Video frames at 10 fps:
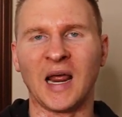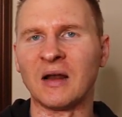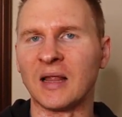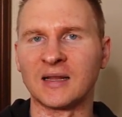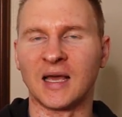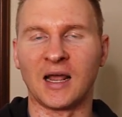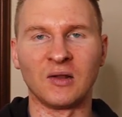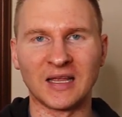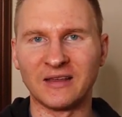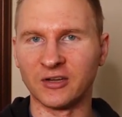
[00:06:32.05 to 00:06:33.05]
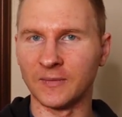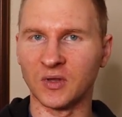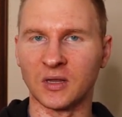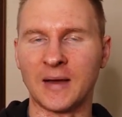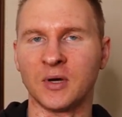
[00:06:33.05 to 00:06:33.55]
And I don't like that. I don't like giving up
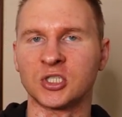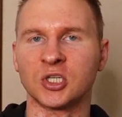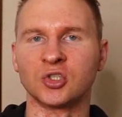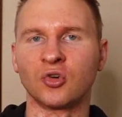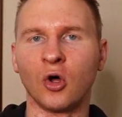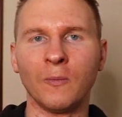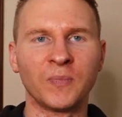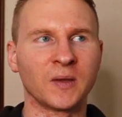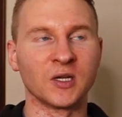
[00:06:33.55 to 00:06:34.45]
that much control,